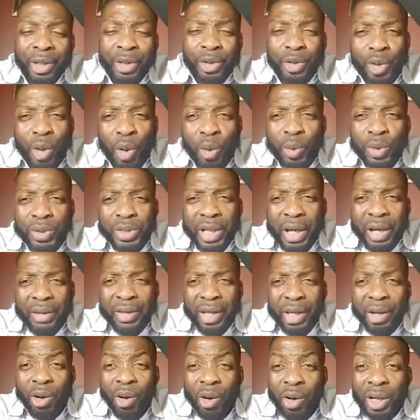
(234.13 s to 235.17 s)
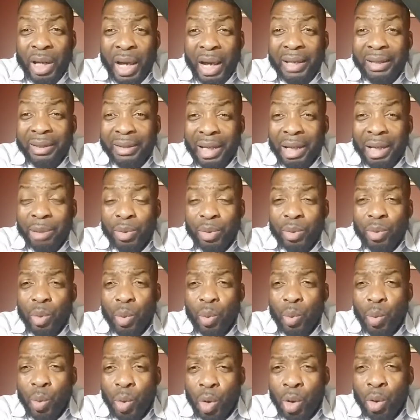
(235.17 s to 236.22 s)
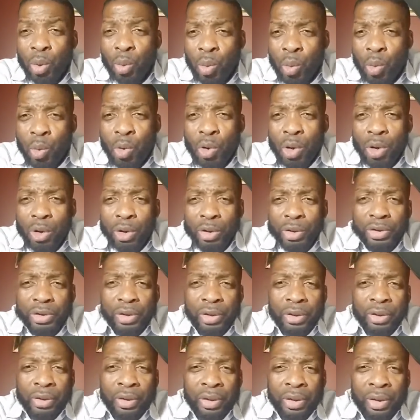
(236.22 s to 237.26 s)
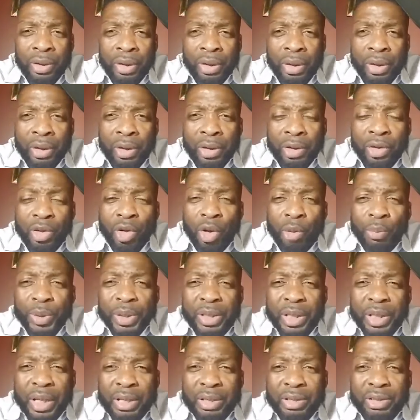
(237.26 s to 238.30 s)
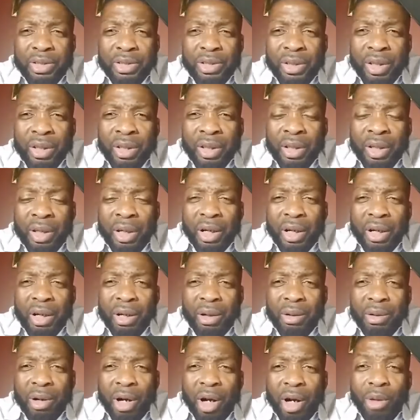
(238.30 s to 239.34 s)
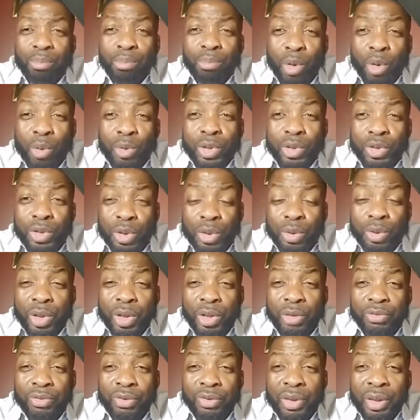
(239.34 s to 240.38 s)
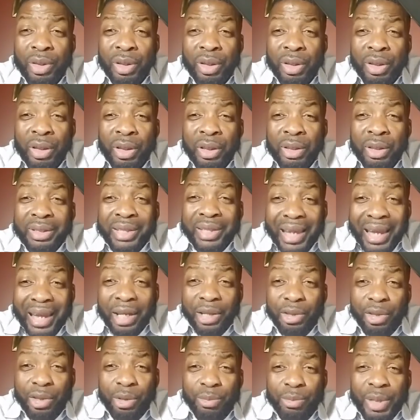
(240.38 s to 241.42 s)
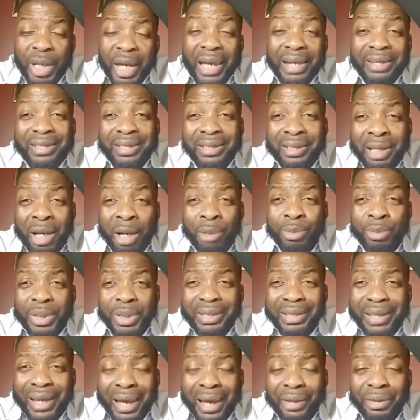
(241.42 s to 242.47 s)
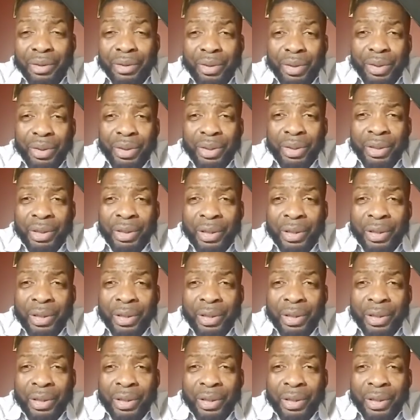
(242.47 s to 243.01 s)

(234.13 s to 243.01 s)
Notice how they all got labeled world wars, because a multitude of kingdoms had to come together